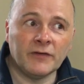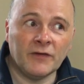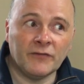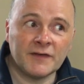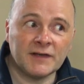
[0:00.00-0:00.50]

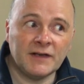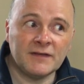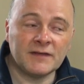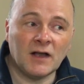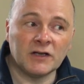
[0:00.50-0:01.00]
If there's any
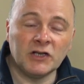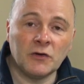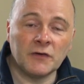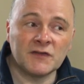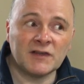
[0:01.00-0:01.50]
sun and you
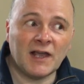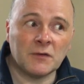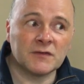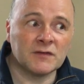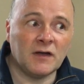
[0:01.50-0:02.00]
can sit
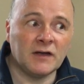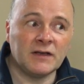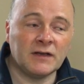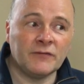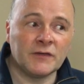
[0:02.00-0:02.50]

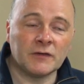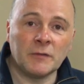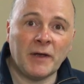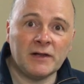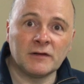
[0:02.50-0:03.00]
outside, if it's on a
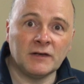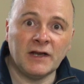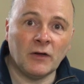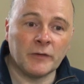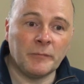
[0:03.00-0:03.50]

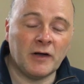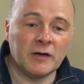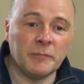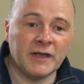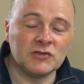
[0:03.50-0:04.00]
balcony, on a
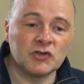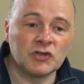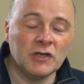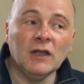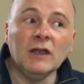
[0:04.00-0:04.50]
park bench,